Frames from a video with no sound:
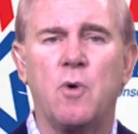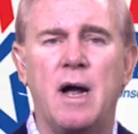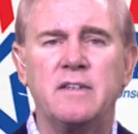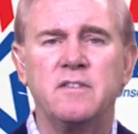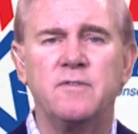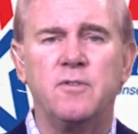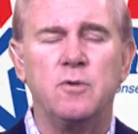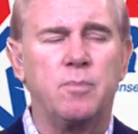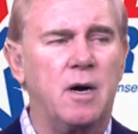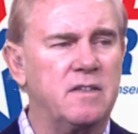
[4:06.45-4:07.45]
rise in
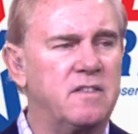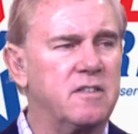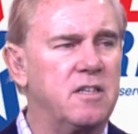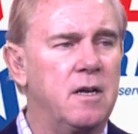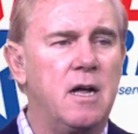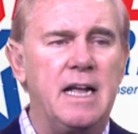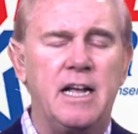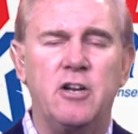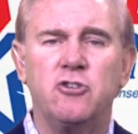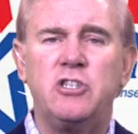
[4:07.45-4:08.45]
food prices,
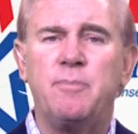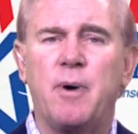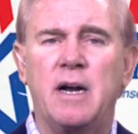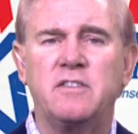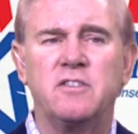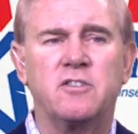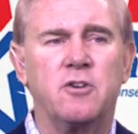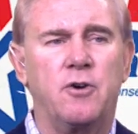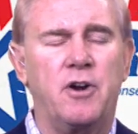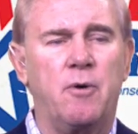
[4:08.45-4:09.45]
energy prices
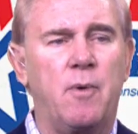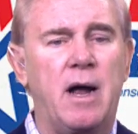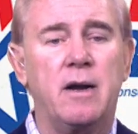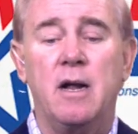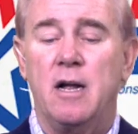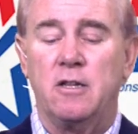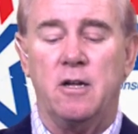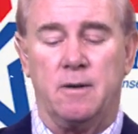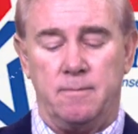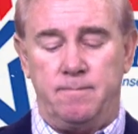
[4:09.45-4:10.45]
turning around.
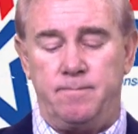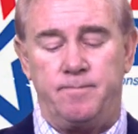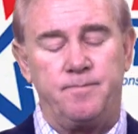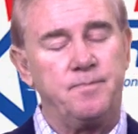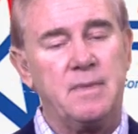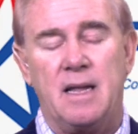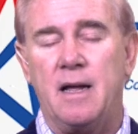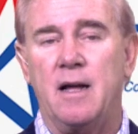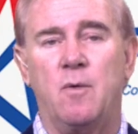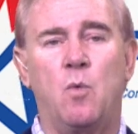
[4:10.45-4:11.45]
Look,
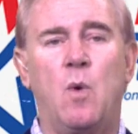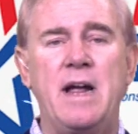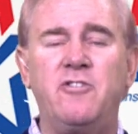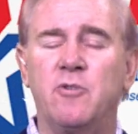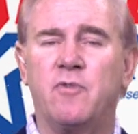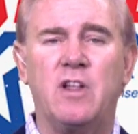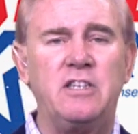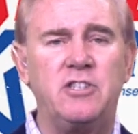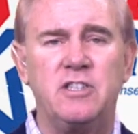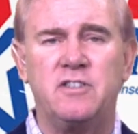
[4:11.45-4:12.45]
wage
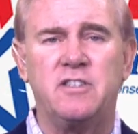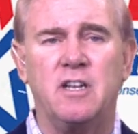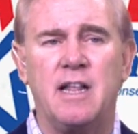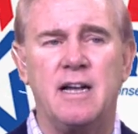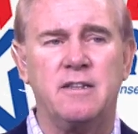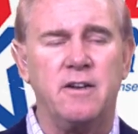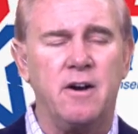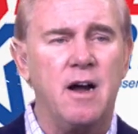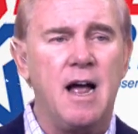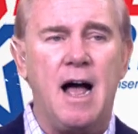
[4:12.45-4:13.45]
inflation is still out
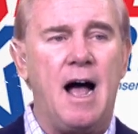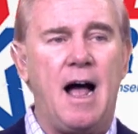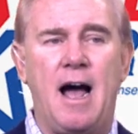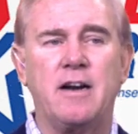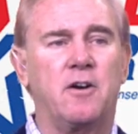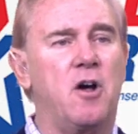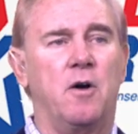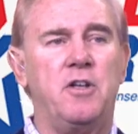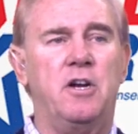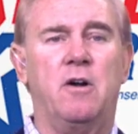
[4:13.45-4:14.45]
there. I don't
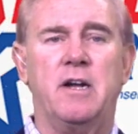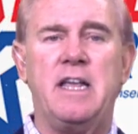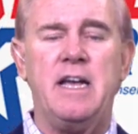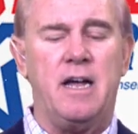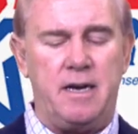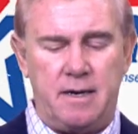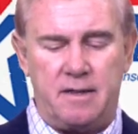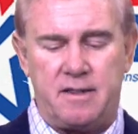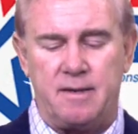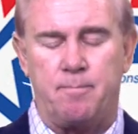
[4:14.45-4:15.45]
know. Again,
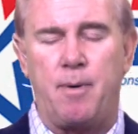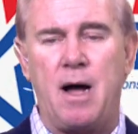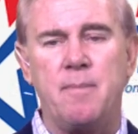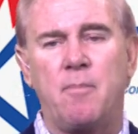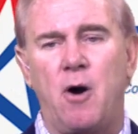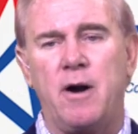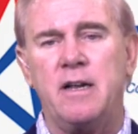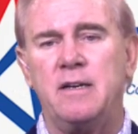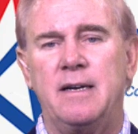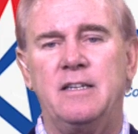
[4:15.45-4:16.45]
the bond
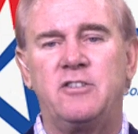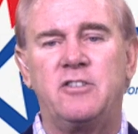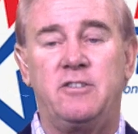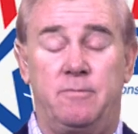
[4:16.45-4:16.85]
market is